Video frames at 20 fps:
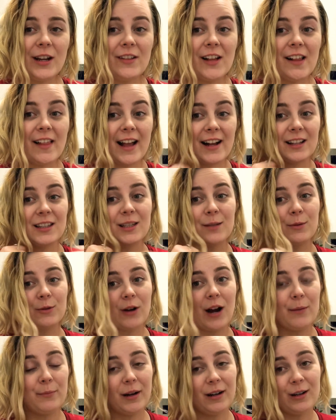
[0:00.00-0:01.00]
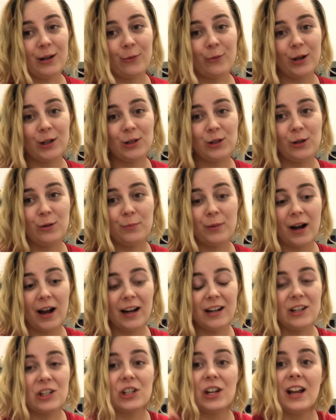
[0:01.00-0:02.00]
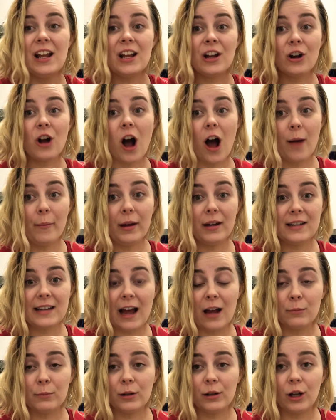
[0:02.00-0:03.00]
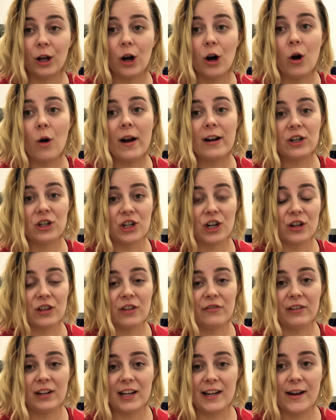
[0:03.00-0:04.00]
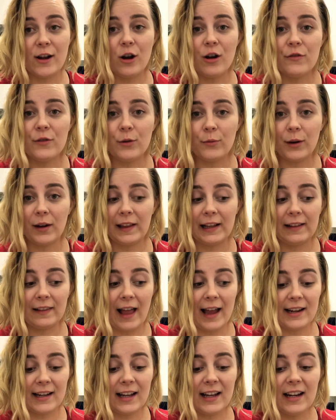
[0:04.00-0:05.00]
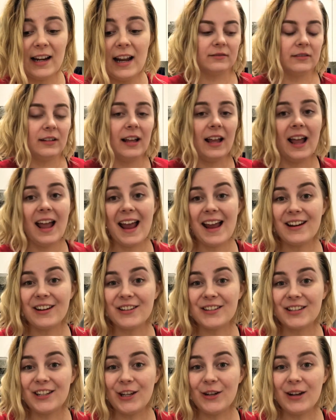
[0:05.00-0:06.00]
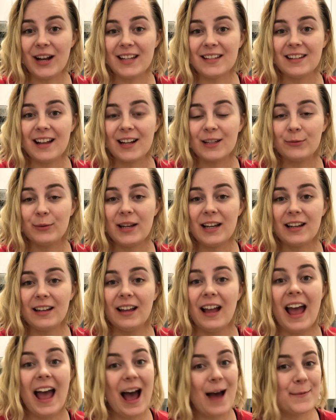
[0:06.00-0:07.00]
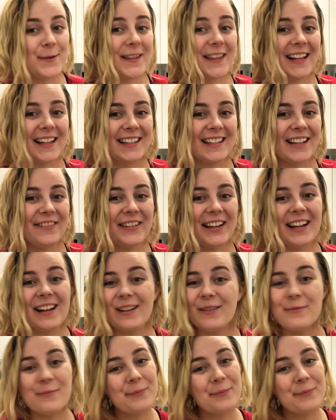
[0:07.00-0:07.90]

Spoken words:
you give that like and subscribe button a 1-2 punch. Comment down below and share the video if you really like it. And I'll see you guys next week. Happy Thanksgiving.